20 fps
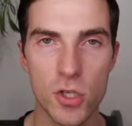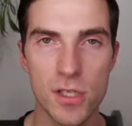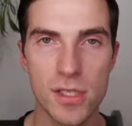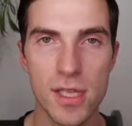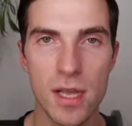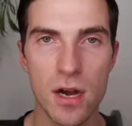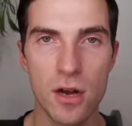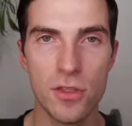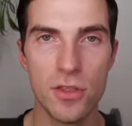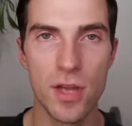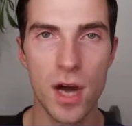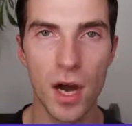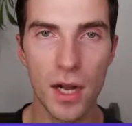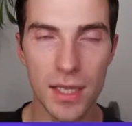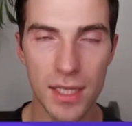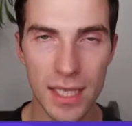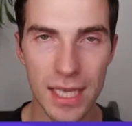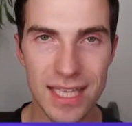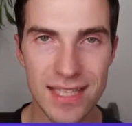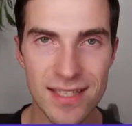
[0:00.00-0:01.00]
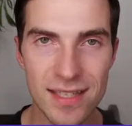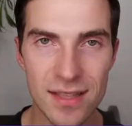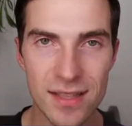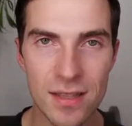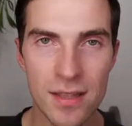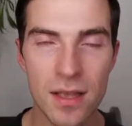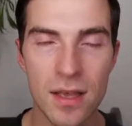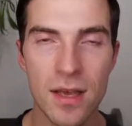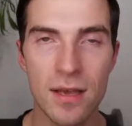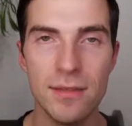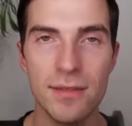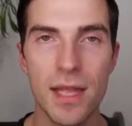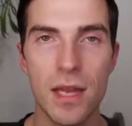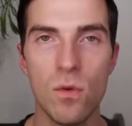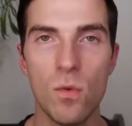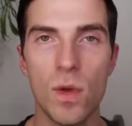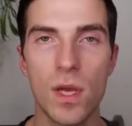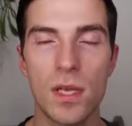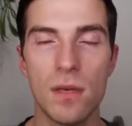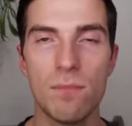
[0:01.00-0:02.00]
that are not eaten, then
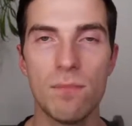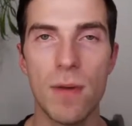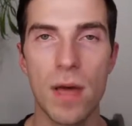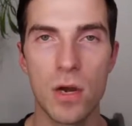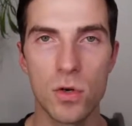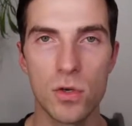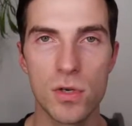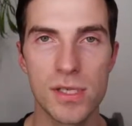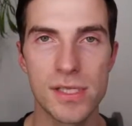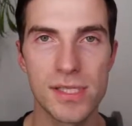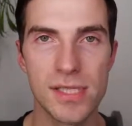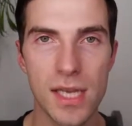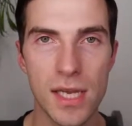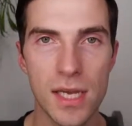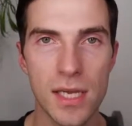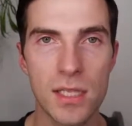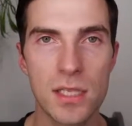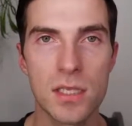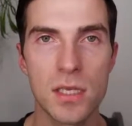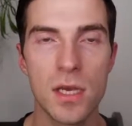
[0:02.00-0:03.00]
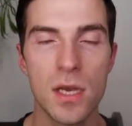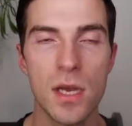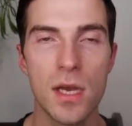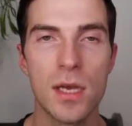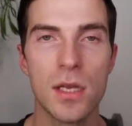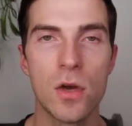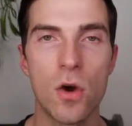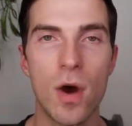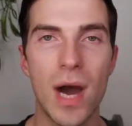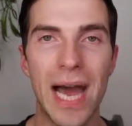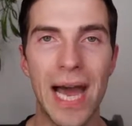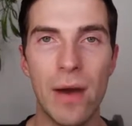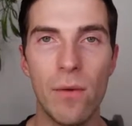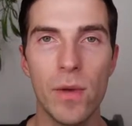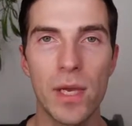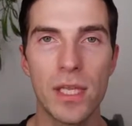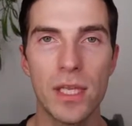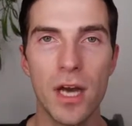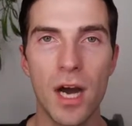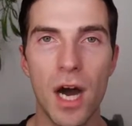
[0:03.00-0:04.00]
we can better understand, how we
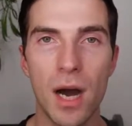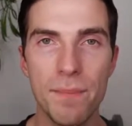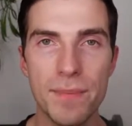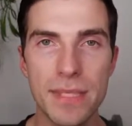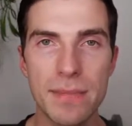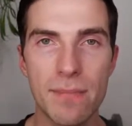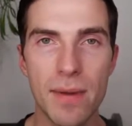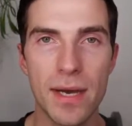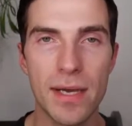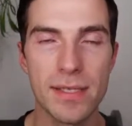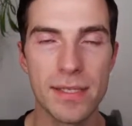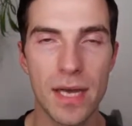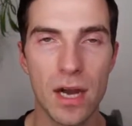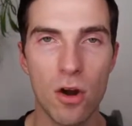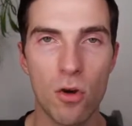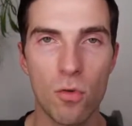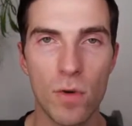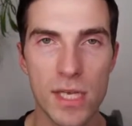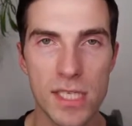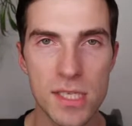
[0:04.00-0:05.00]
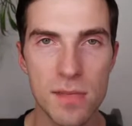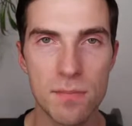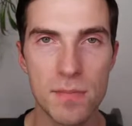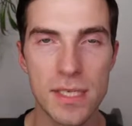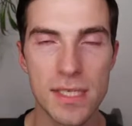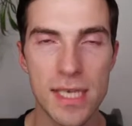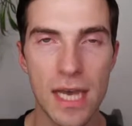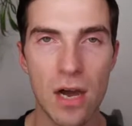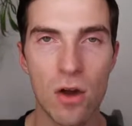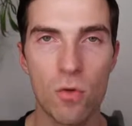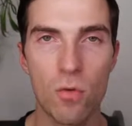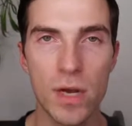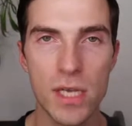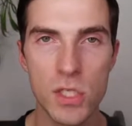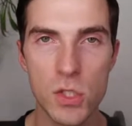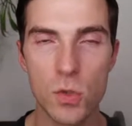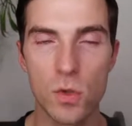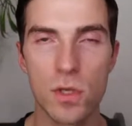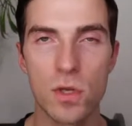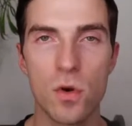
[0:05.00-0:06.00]
can optimize our recipes, how
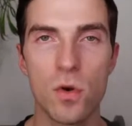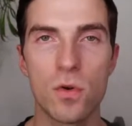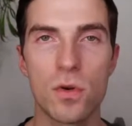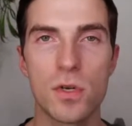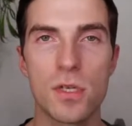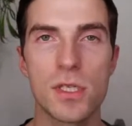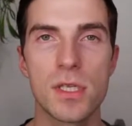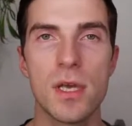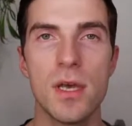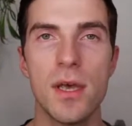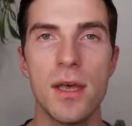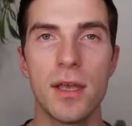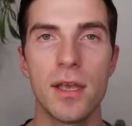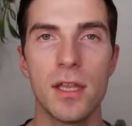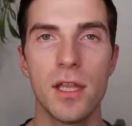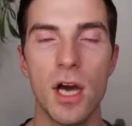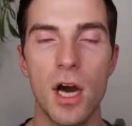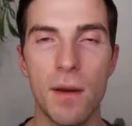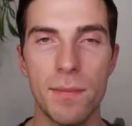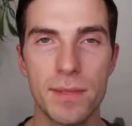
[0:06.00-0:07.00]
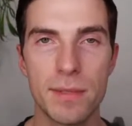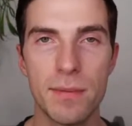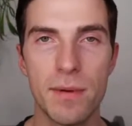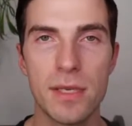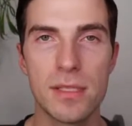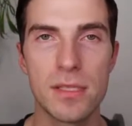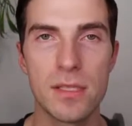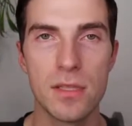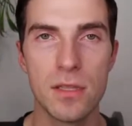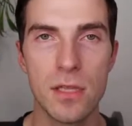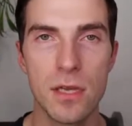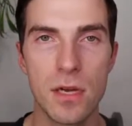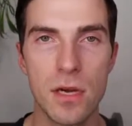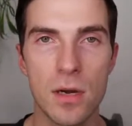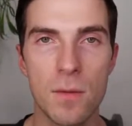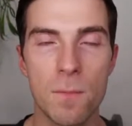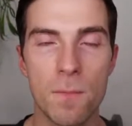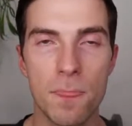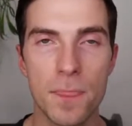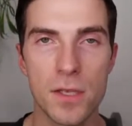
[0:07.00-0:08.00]
restaurant owners can optimize
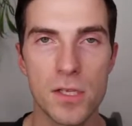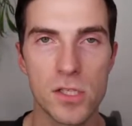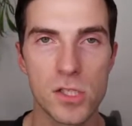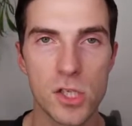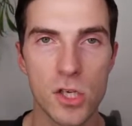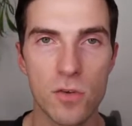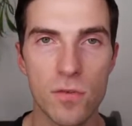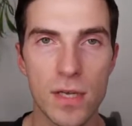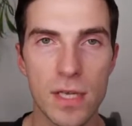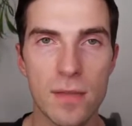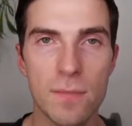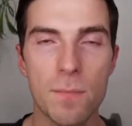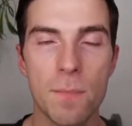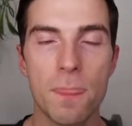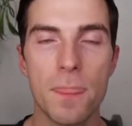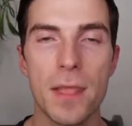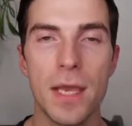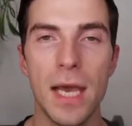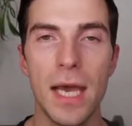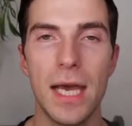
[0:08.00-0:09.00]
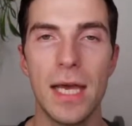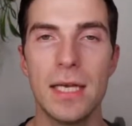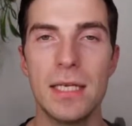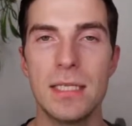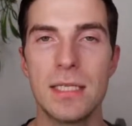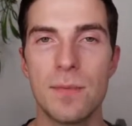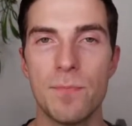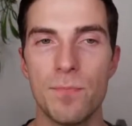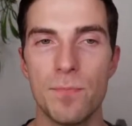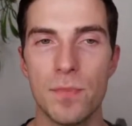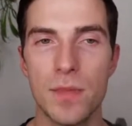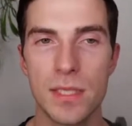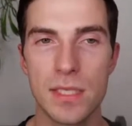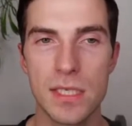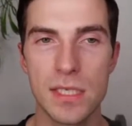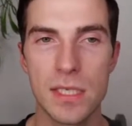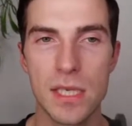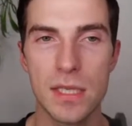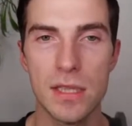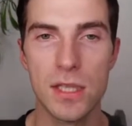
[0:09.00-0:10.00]
their serving. And this
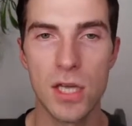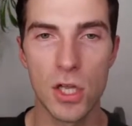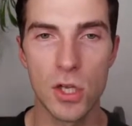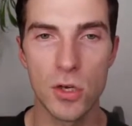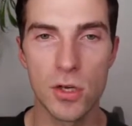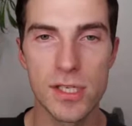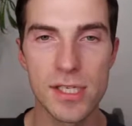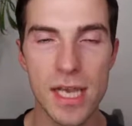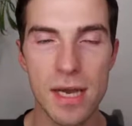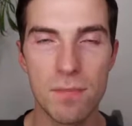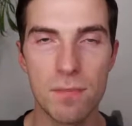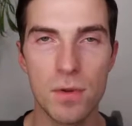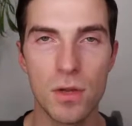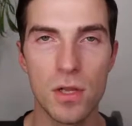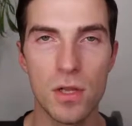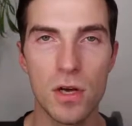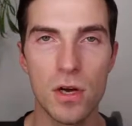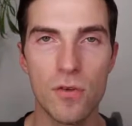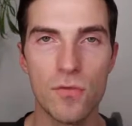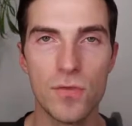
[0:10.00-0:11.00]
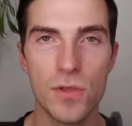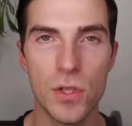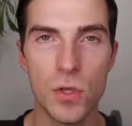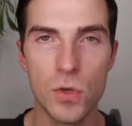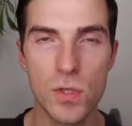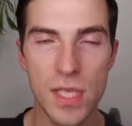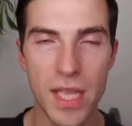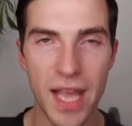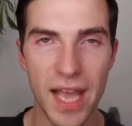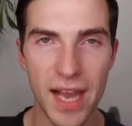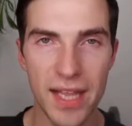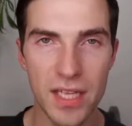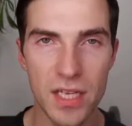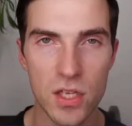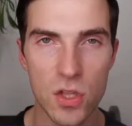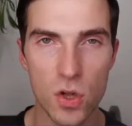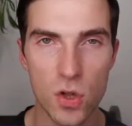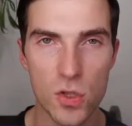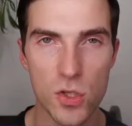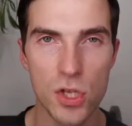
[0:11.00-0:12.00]
is another example of using AI
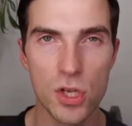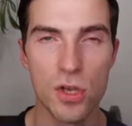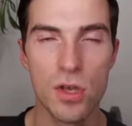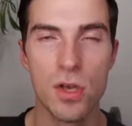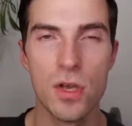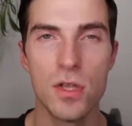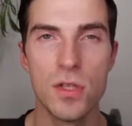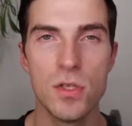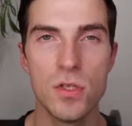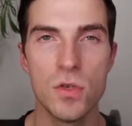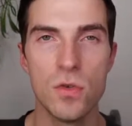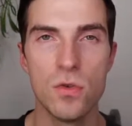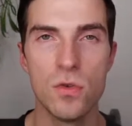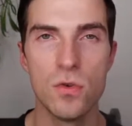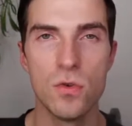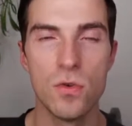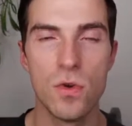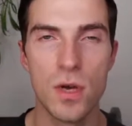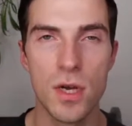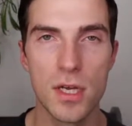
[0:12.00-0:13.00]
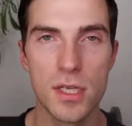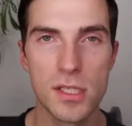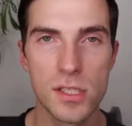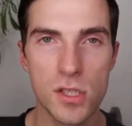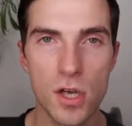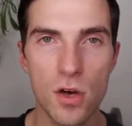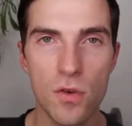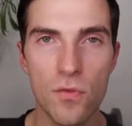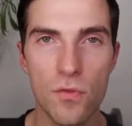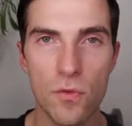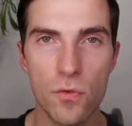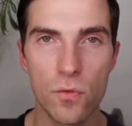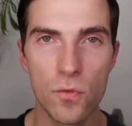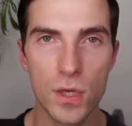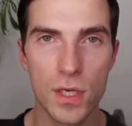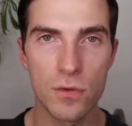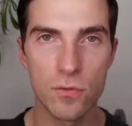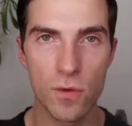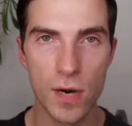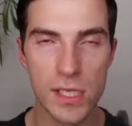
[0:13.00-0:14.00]
technology to solve
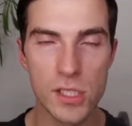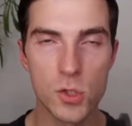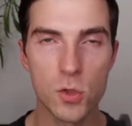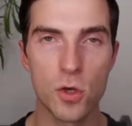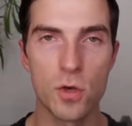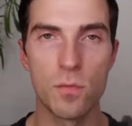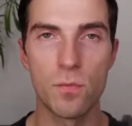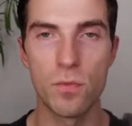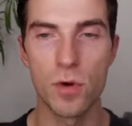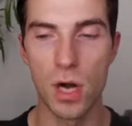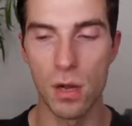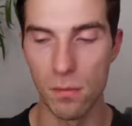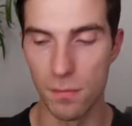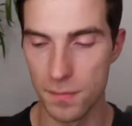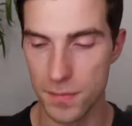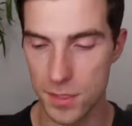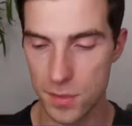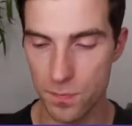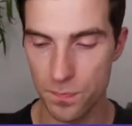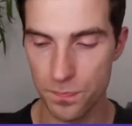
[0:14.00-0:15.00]
restaurant problems.